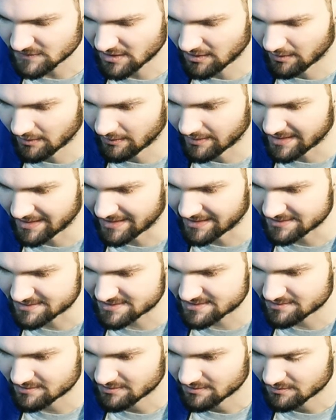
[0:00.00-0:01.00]
All right.
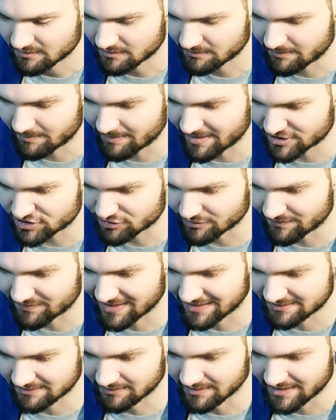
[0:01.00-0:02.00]
Let me make sure you've
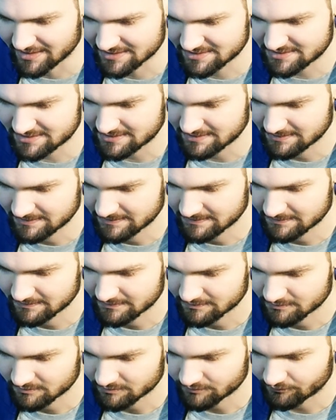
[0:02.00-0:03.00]
got the list.
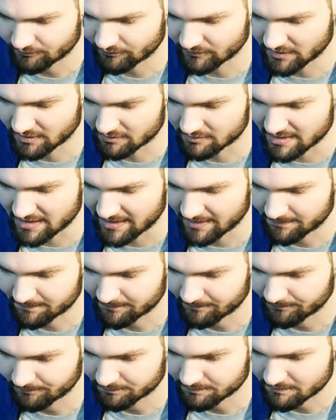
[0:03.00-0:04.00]
Okay.
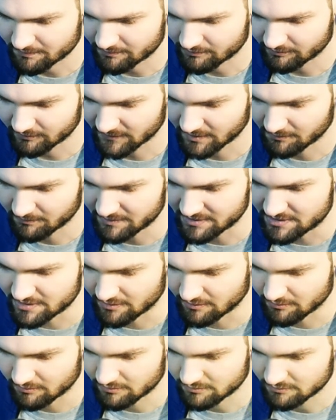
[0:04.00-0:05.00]
We
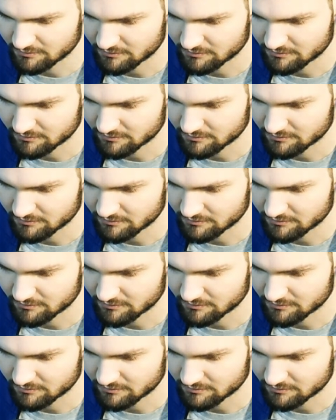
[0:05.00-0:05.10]
do.